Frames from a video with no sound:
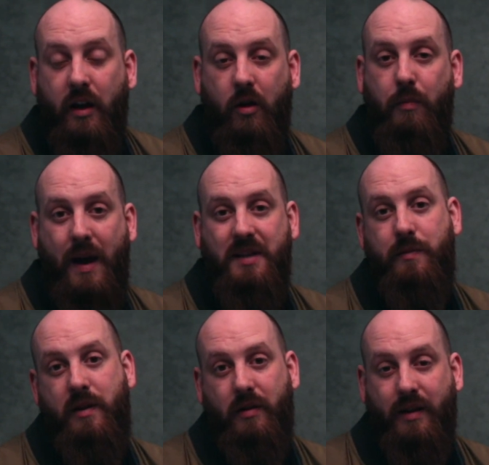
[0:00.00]
who
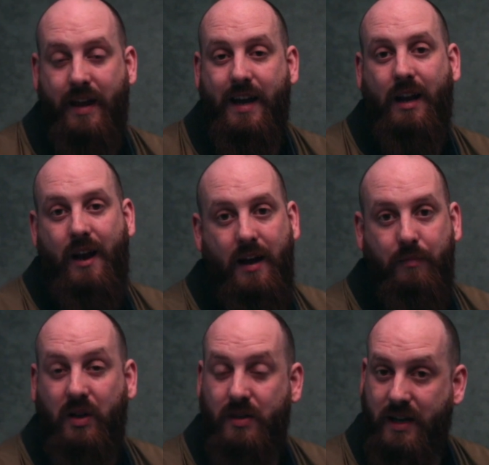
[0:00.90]
passed me on to their
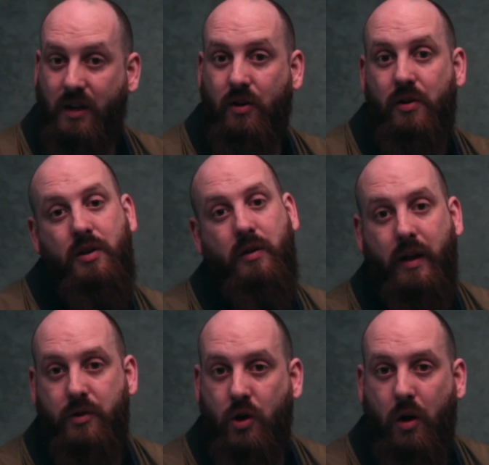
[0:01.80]
client because they couldn't do
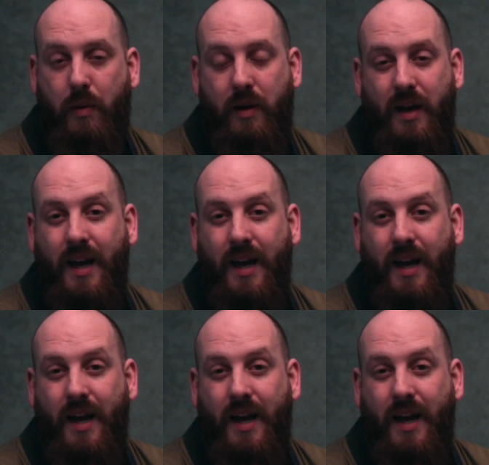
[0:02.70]
that job.